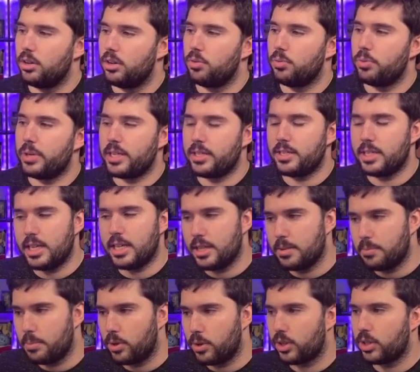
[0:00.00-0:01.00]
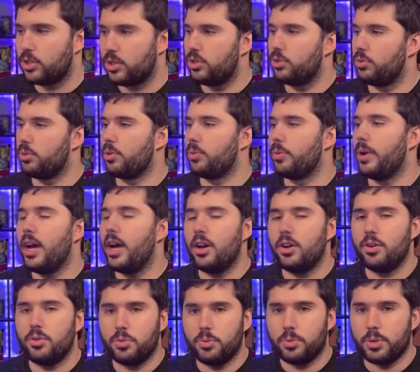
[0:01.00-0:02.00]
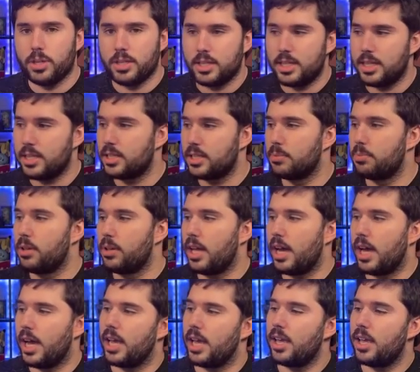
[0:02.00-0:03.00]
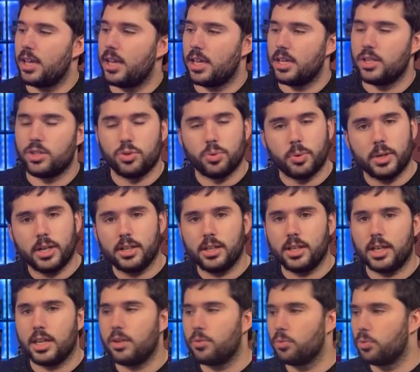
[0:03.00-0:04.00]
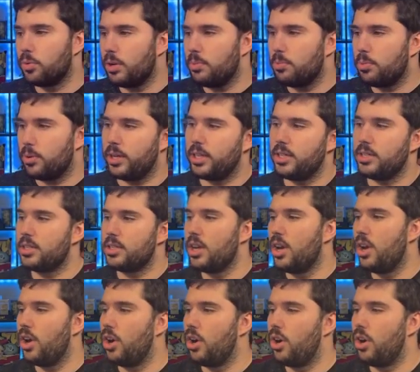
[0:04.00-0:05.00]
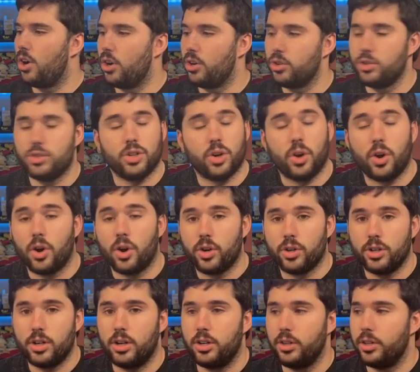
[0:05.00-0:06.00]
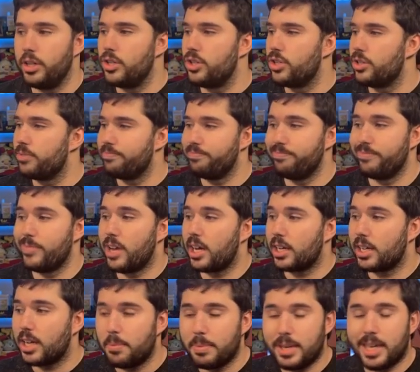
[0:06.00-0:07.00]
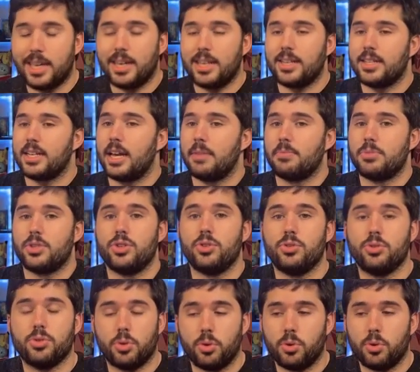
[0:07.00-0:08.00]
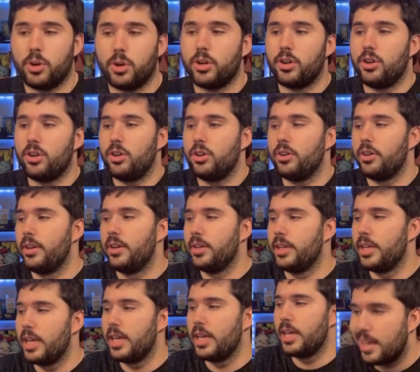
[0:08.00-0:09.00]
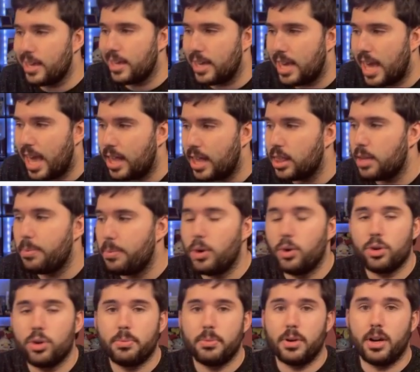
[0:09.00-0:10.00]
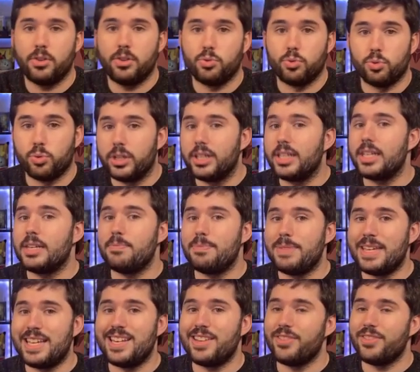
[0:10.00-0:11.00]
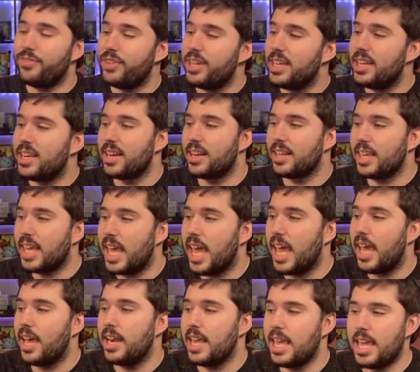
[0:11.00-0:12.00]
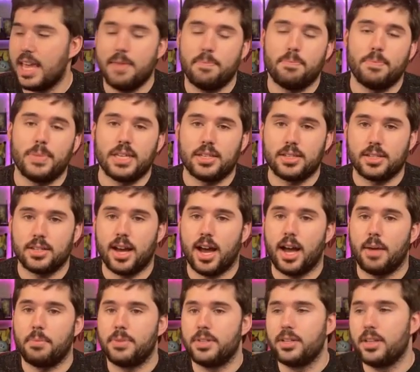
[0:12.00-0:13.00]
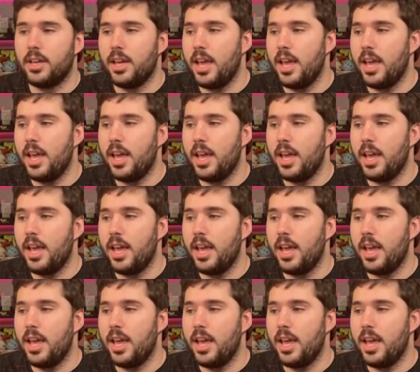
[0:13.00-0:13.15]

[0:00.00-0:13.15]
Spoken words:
We see the market's doing well. We see supply is dwindling. Reprints are, to our knowledge, not coming anytime soon or at all. Can the Pokemon really be defeated? Can it be stopped?